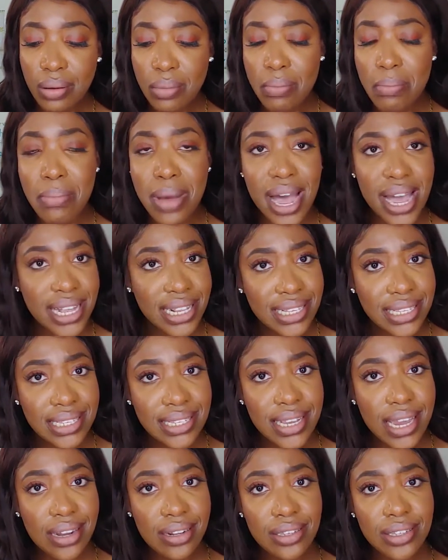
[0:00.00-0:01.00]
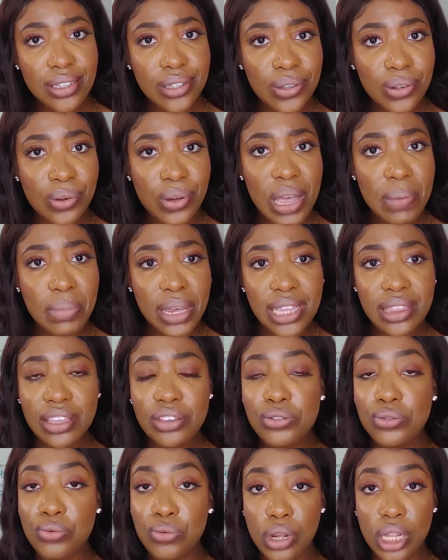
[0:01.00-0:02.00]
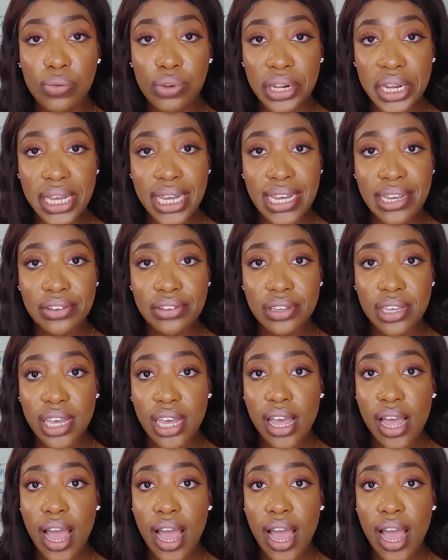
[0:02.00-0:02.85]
mindsets, so it made things really easy.